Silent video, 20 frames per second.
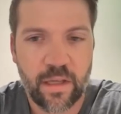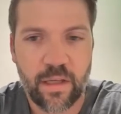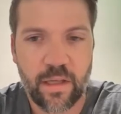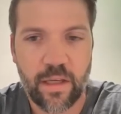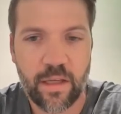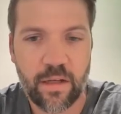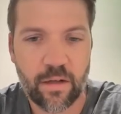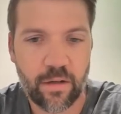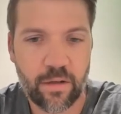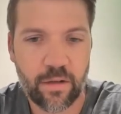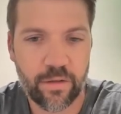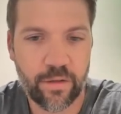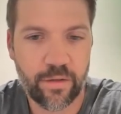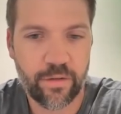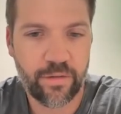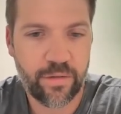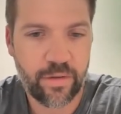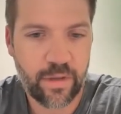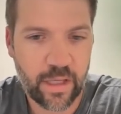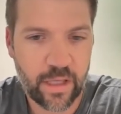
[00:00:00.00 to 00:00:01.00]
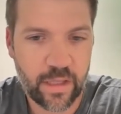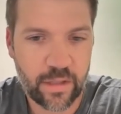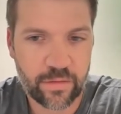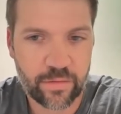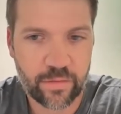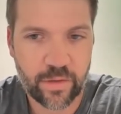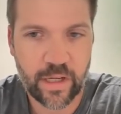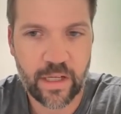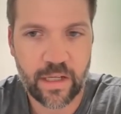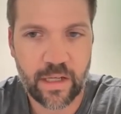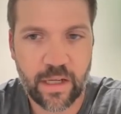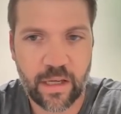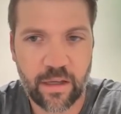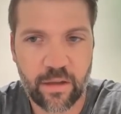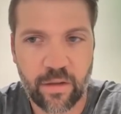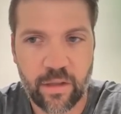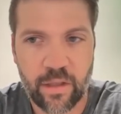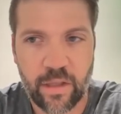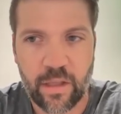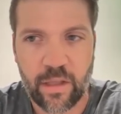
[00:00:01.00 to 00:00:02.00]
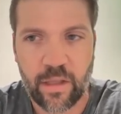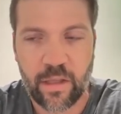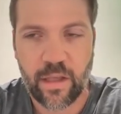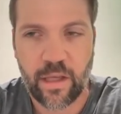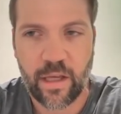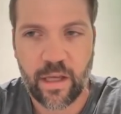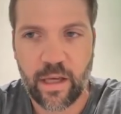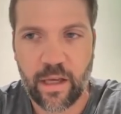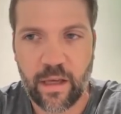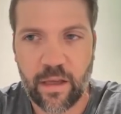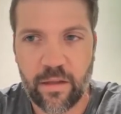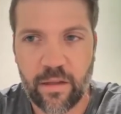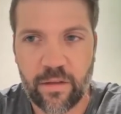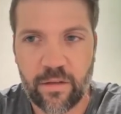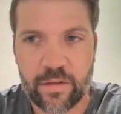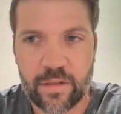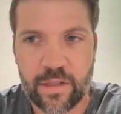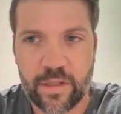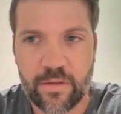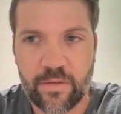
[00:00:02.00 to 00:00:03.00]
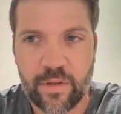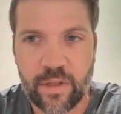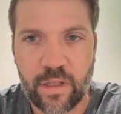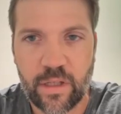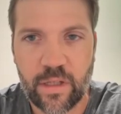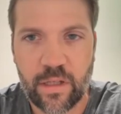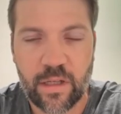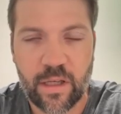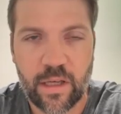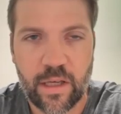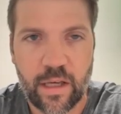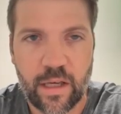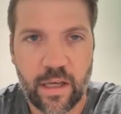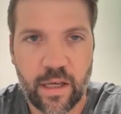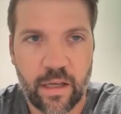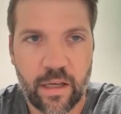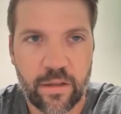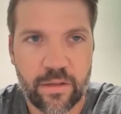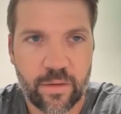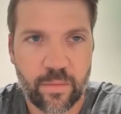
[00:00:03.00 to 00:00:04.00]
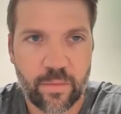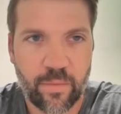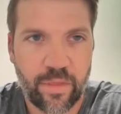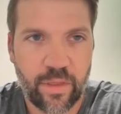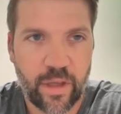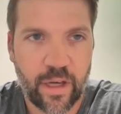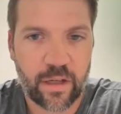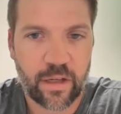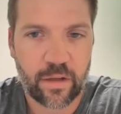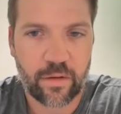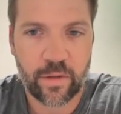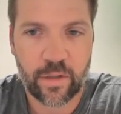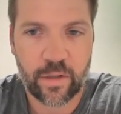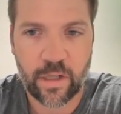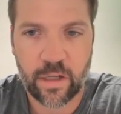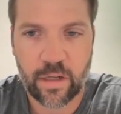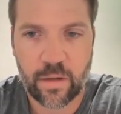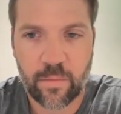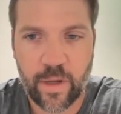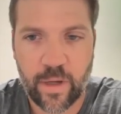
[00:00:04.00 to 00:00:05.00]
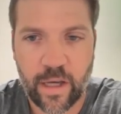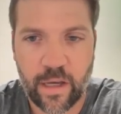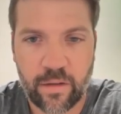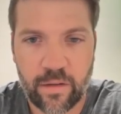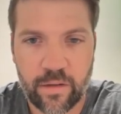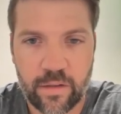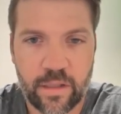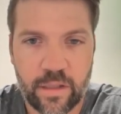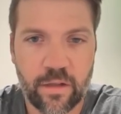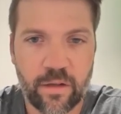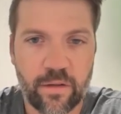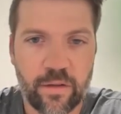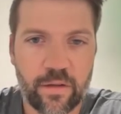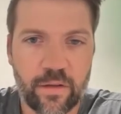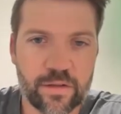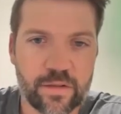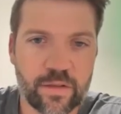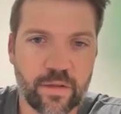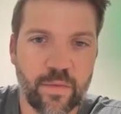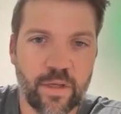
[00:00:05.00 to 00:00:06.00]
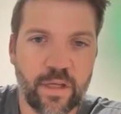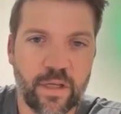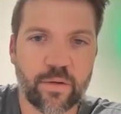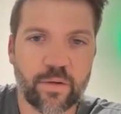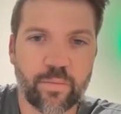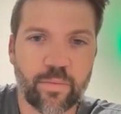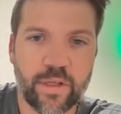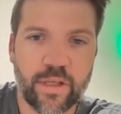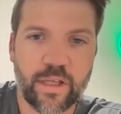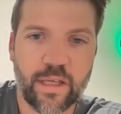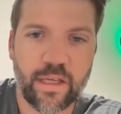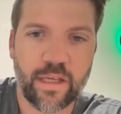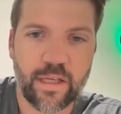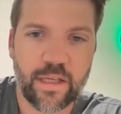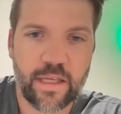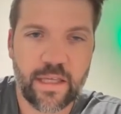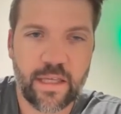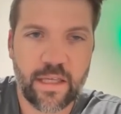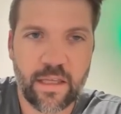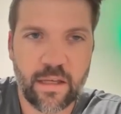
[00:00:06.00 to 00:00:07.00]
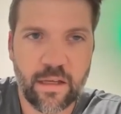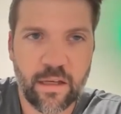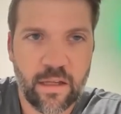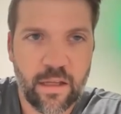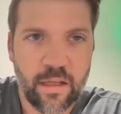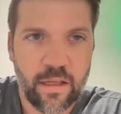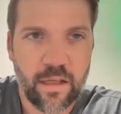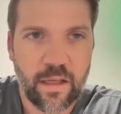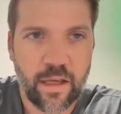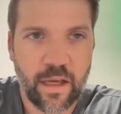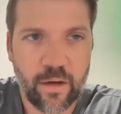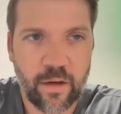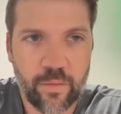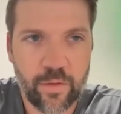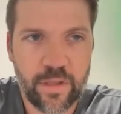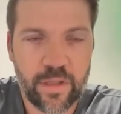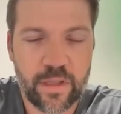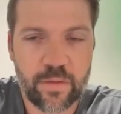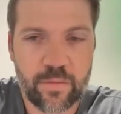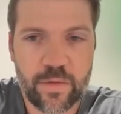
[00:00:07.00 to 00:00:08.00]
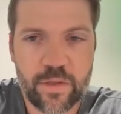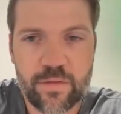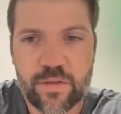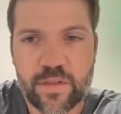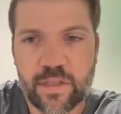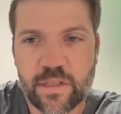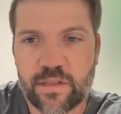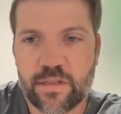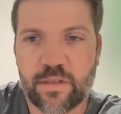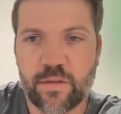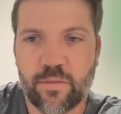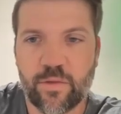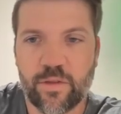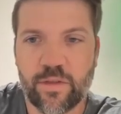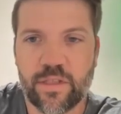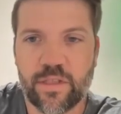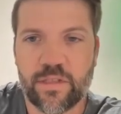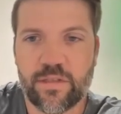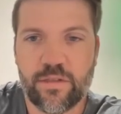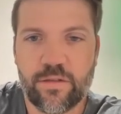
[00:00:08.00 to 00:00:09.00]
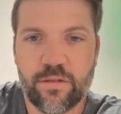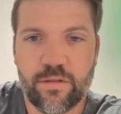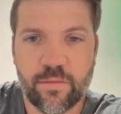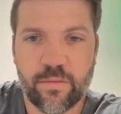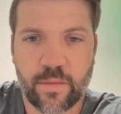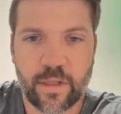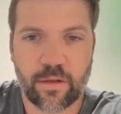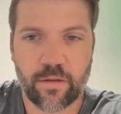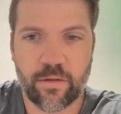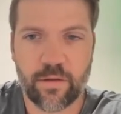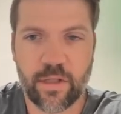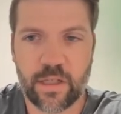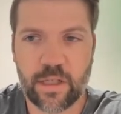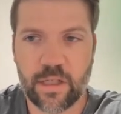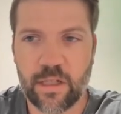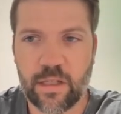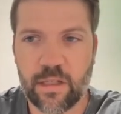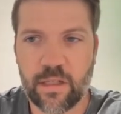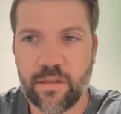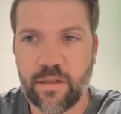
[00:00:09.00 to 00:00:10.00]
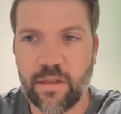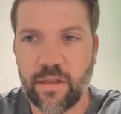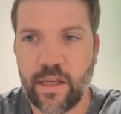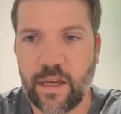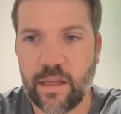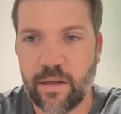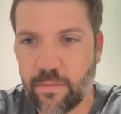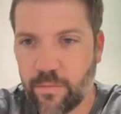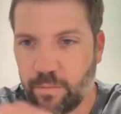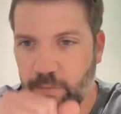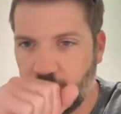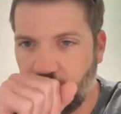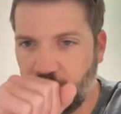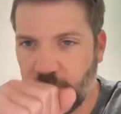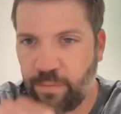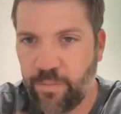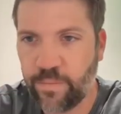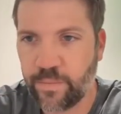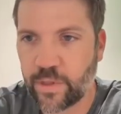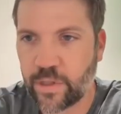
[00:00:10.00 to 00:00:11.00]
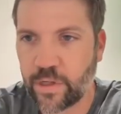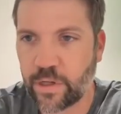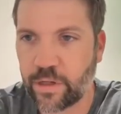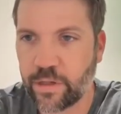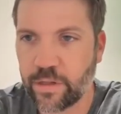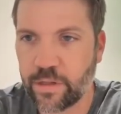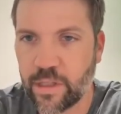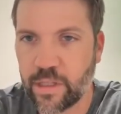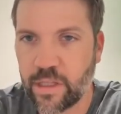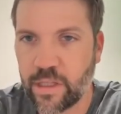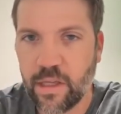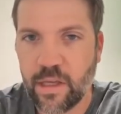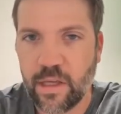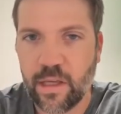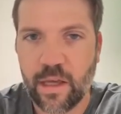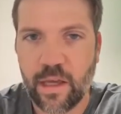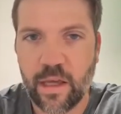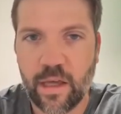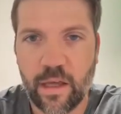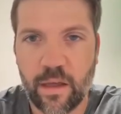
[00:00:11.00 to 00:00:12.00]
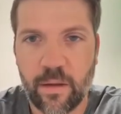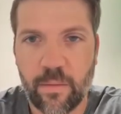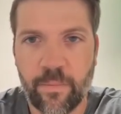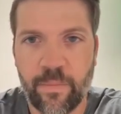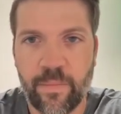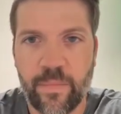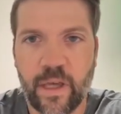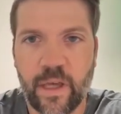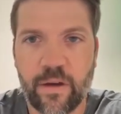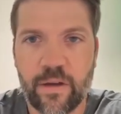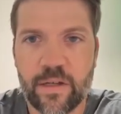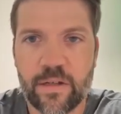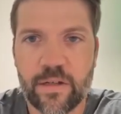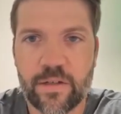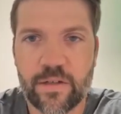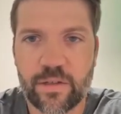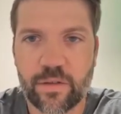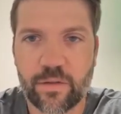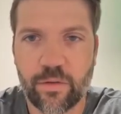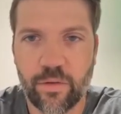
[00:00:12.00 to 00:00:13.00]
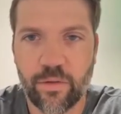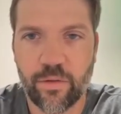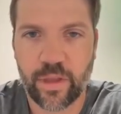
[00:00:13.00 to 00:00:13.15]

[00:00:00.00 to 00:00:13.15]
and all those things, right? Now, there's even some thought going on about, there's some interplay in with the immune system with this too. I'm not going to get into that currently. Now, here's the cool